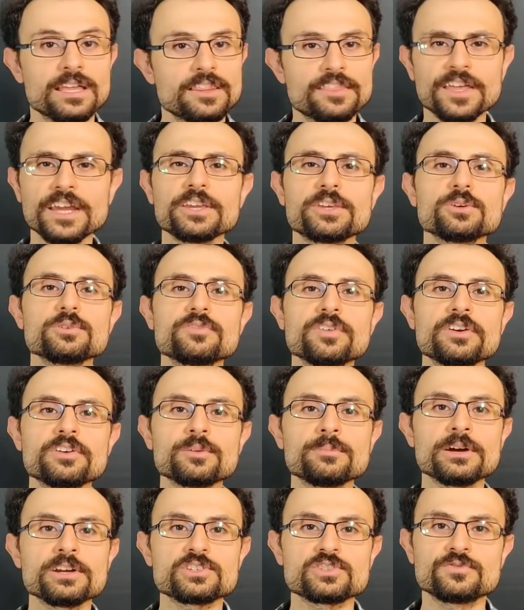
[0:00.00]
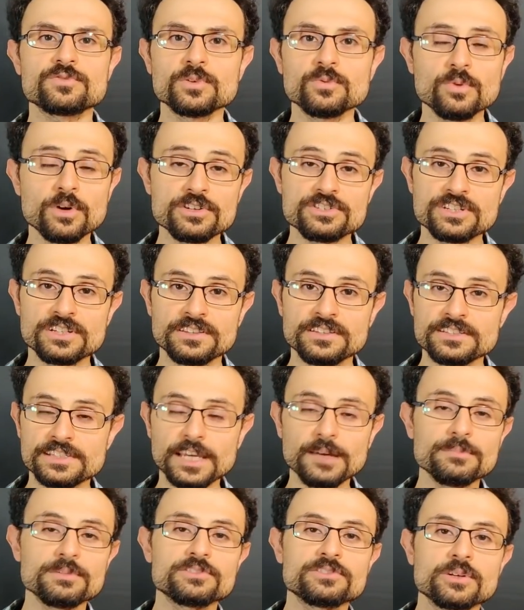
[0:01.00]
Thank you very much for watching this
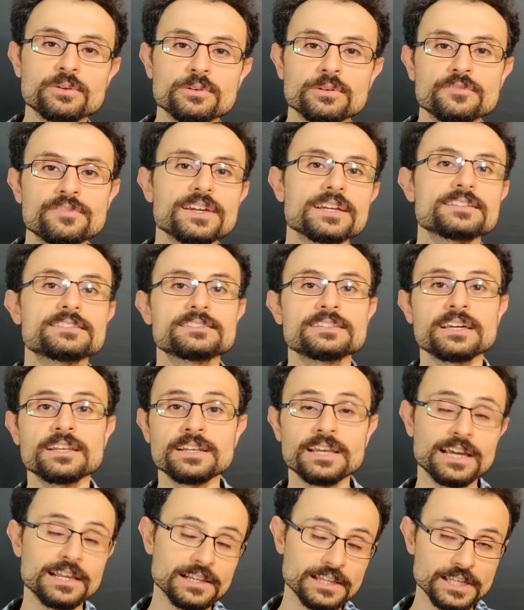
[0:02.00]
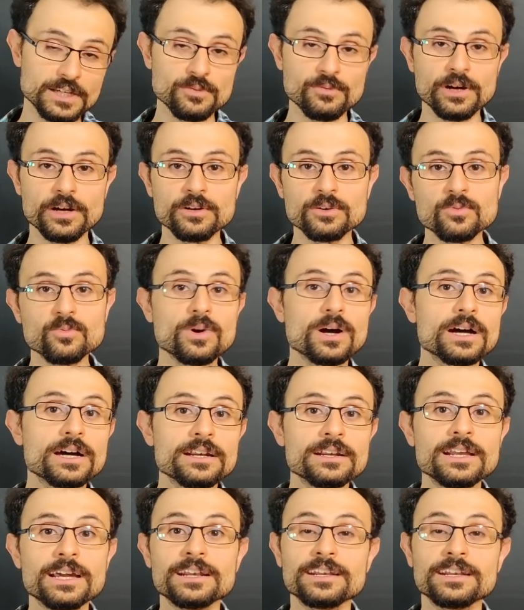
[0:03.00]
episode of X10 LE101,